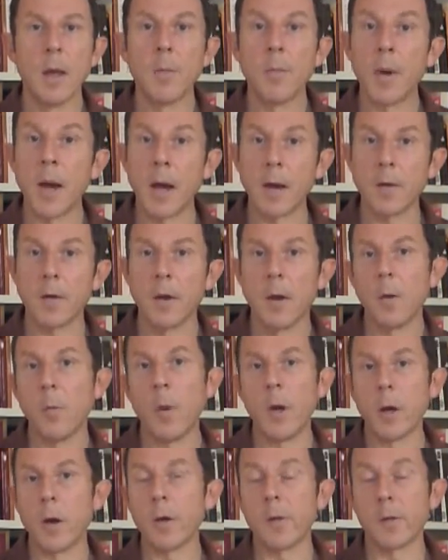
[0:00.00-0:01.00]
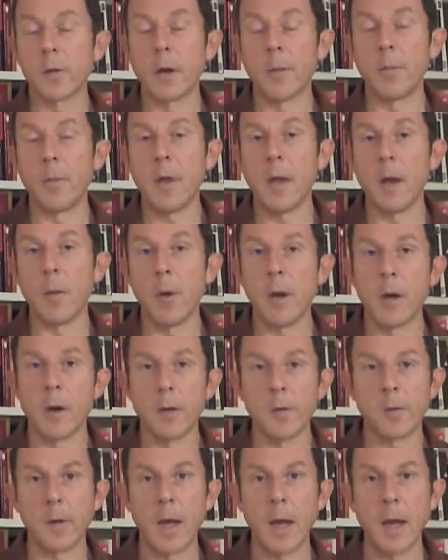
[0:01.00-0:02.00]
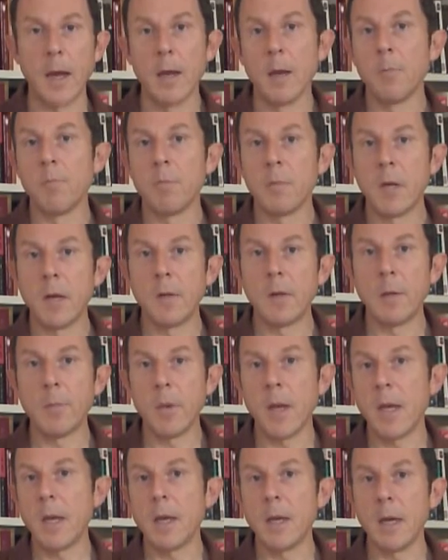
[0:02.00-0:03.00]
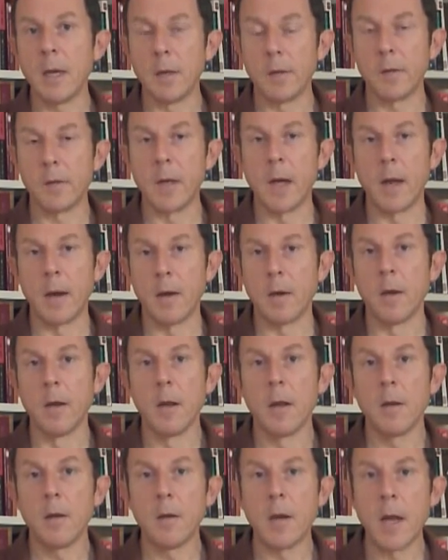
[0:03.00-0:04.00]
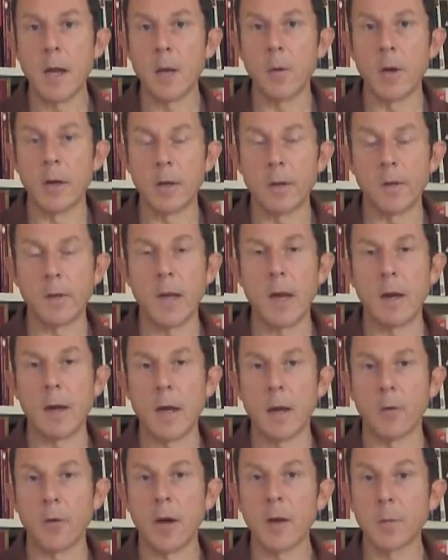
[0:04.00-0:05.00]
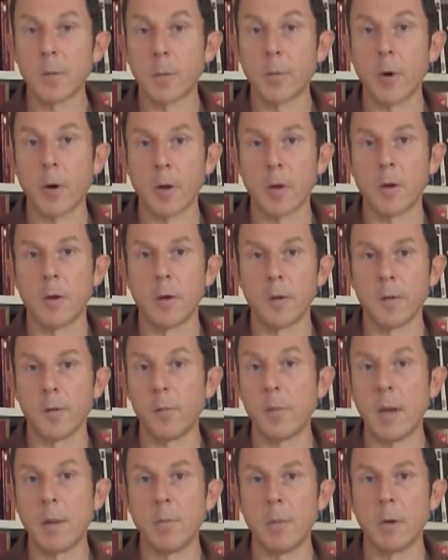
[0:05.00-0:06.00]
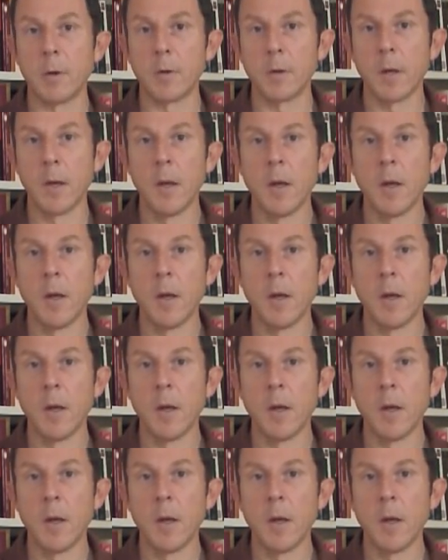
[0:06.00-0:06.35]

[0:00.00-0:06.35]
But we don't stop there. We don't say, TCP, it's done, now you understand how transport protocols have been built.